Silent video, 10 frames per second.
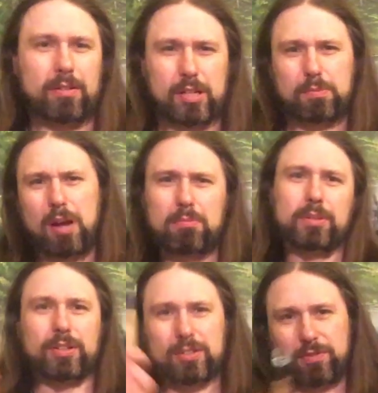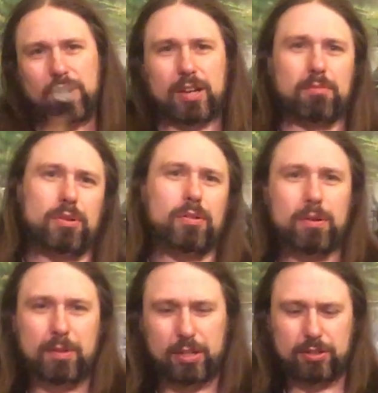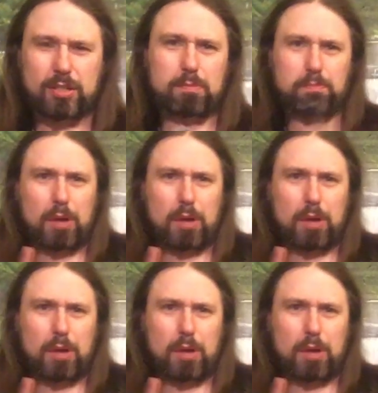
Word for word: And it's probably this fucking brewery because this